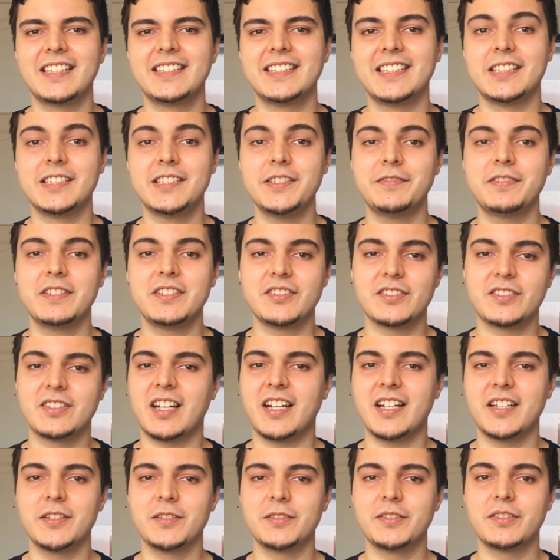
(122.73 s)
like there are different
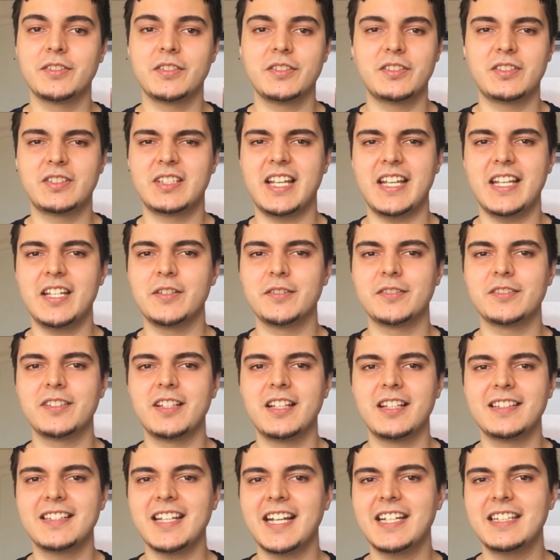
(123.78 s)
styles,
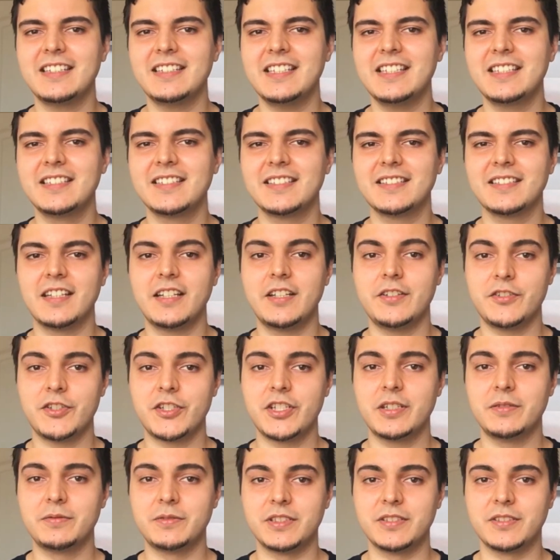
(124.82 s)
scales, techniques, and
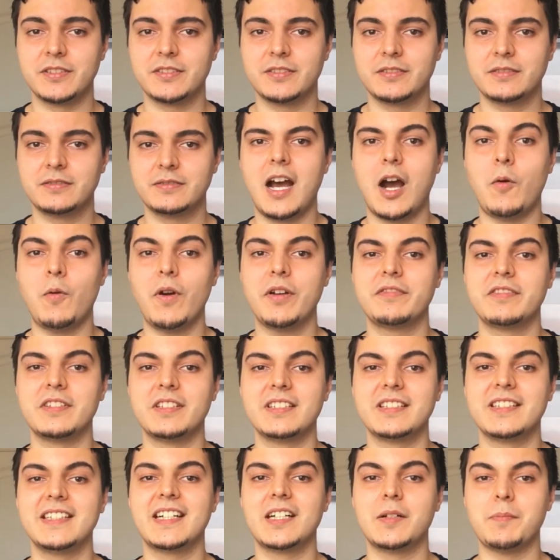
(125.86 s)
genres.
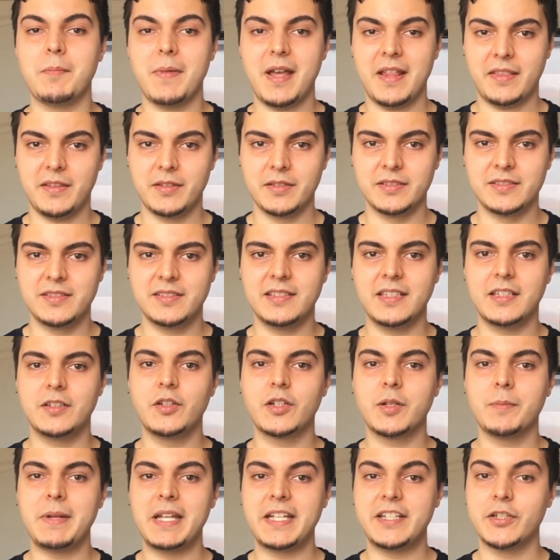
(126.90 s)
However, there are methods that are
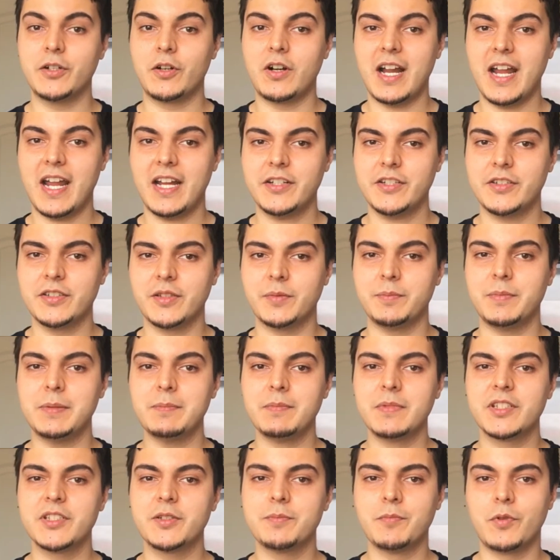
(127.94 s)
going to make your actions be
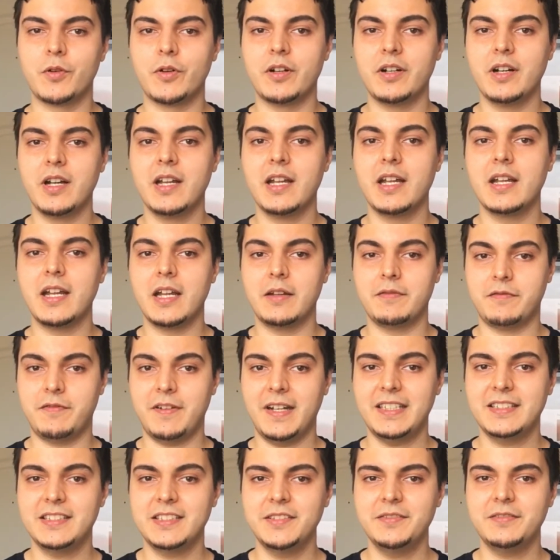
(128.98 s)
much more
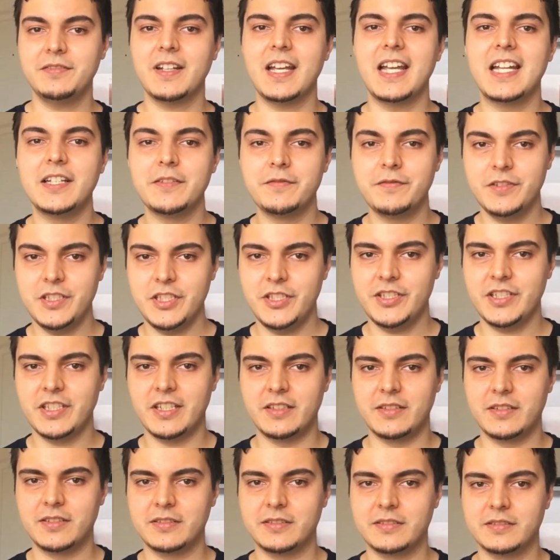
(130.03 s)
effective and
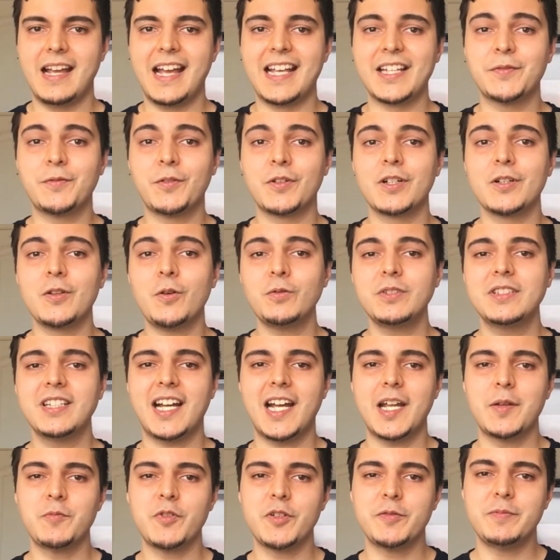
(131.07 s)
efficient. As for a long
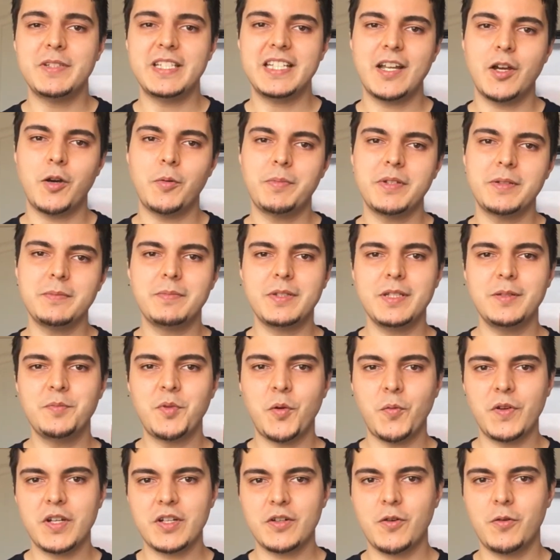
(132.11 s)
time we've been helping
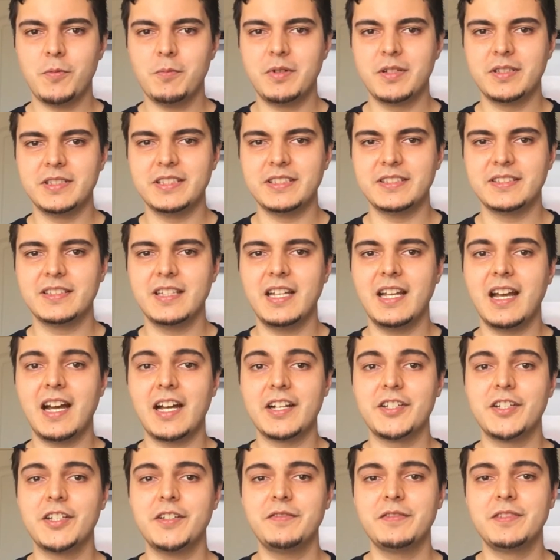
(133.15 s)
people and companies
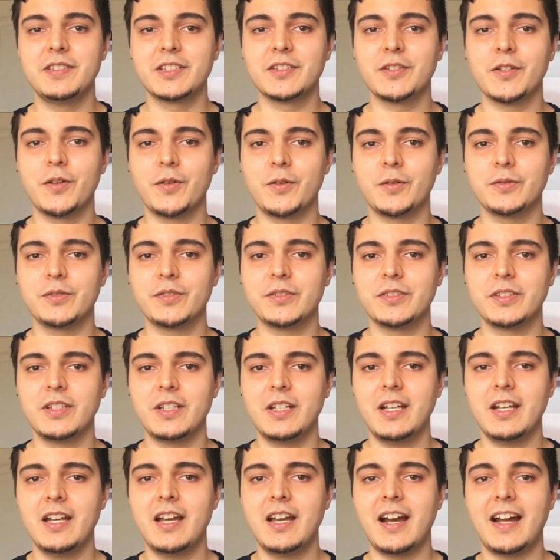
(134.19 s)
achieve their goals,
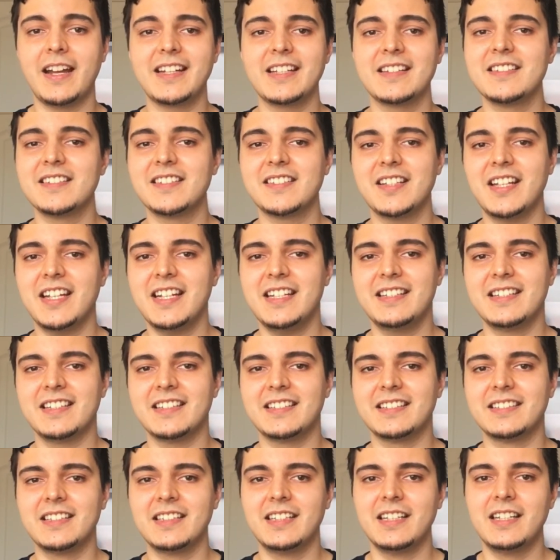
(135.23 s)
I can say
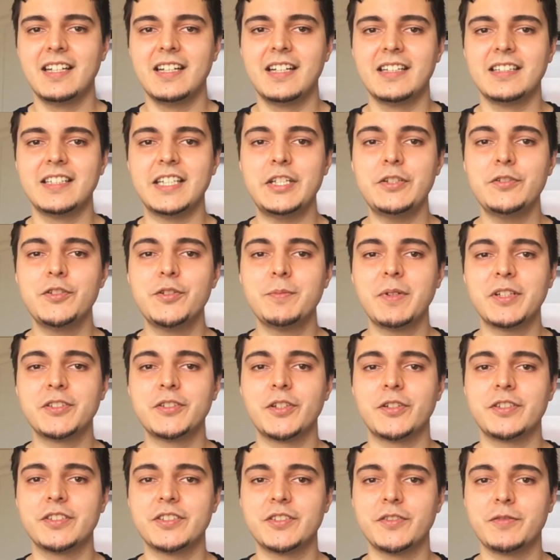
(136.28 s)
that the huge
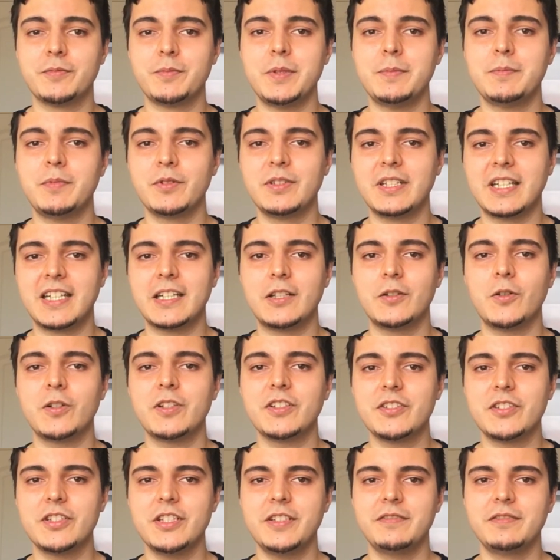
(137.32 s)
majority of people that cannot
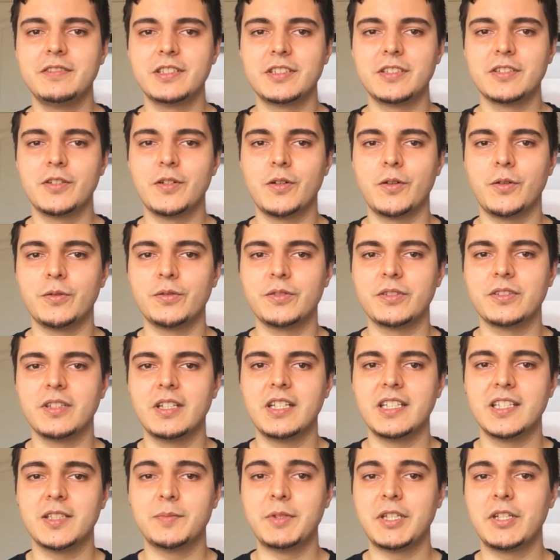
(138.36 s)
achieve their goals
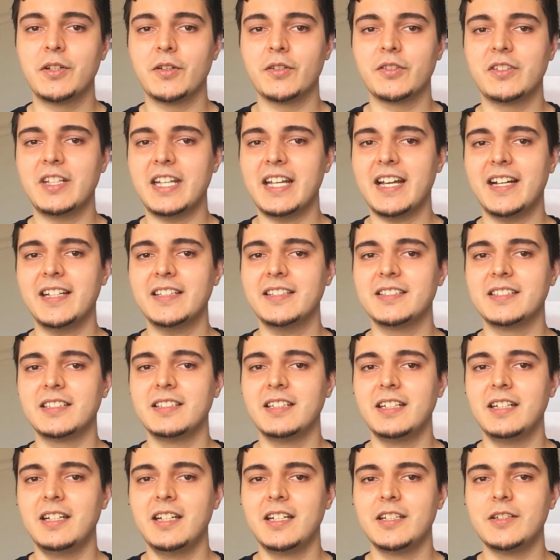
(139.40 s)
is because they
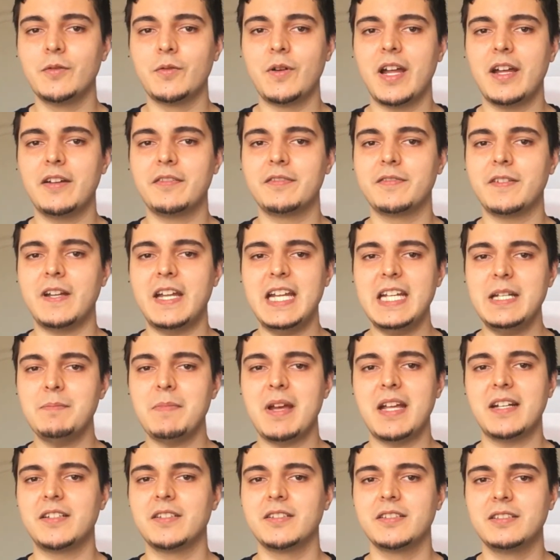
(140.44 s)
either don't have any
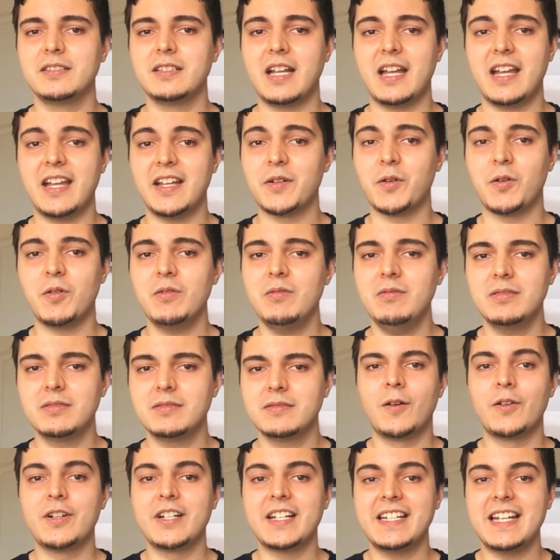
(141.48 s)
method at all
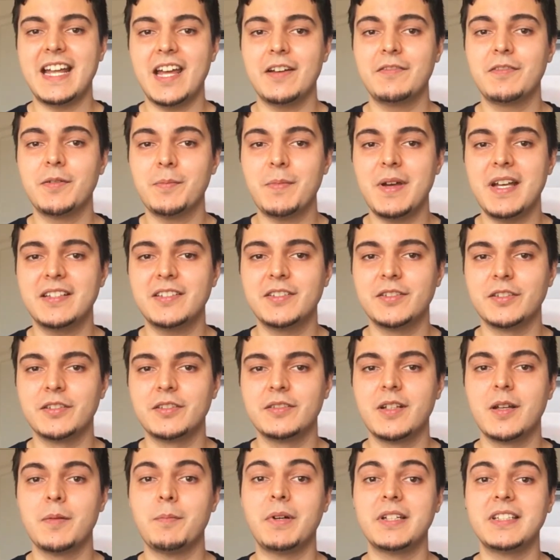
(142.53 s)
or they have a
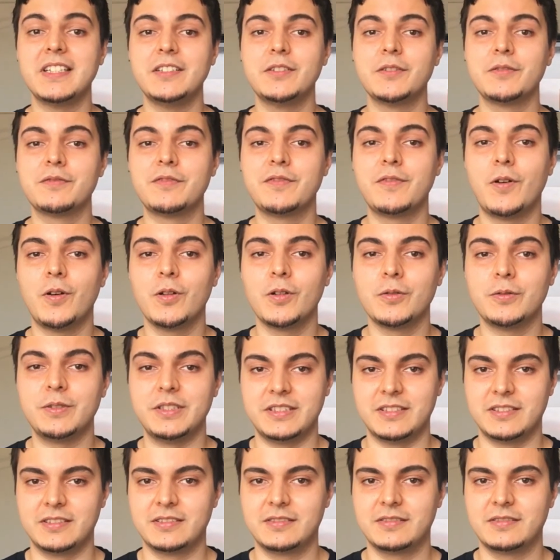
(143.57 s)
method but they don't follow
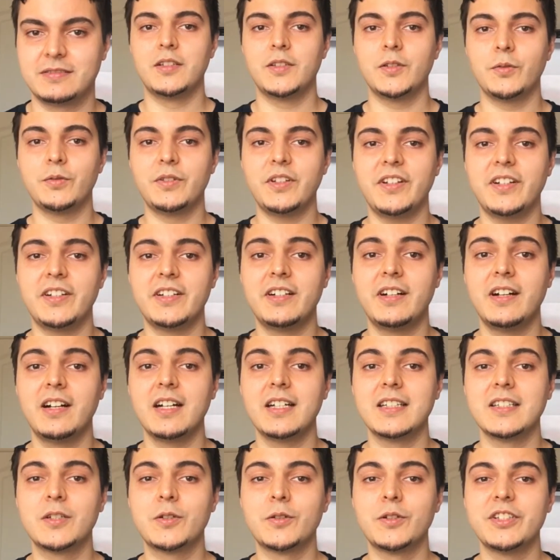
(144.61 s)
it. So their
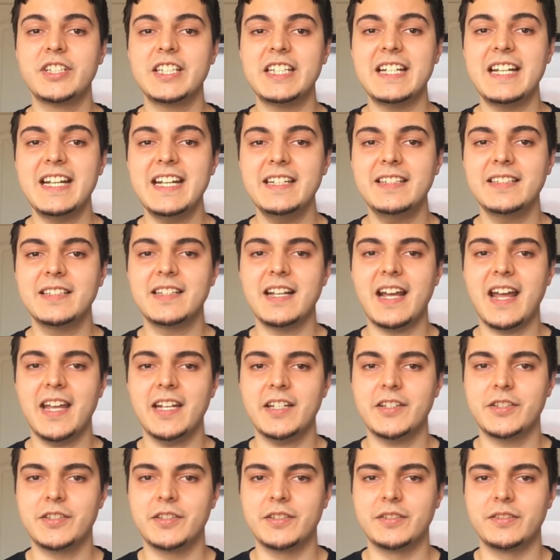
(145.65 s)
uncoordinated
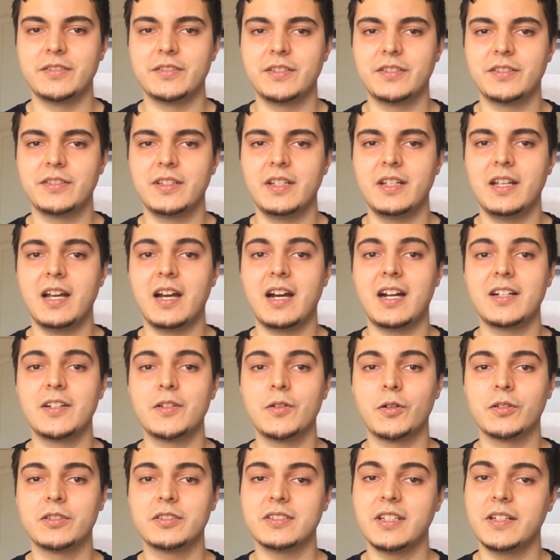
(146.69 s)
actions are
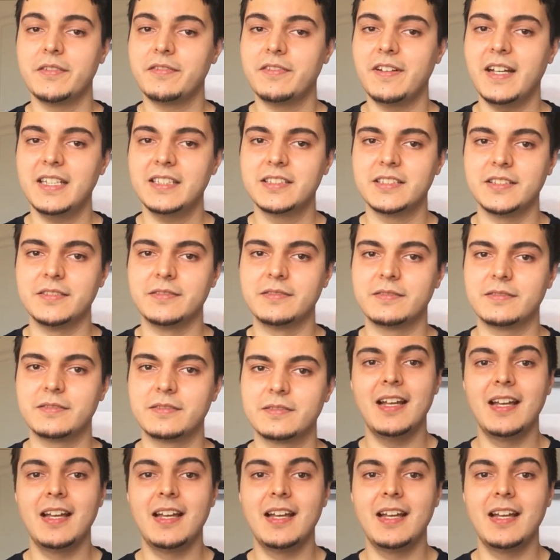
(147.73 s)
not effective.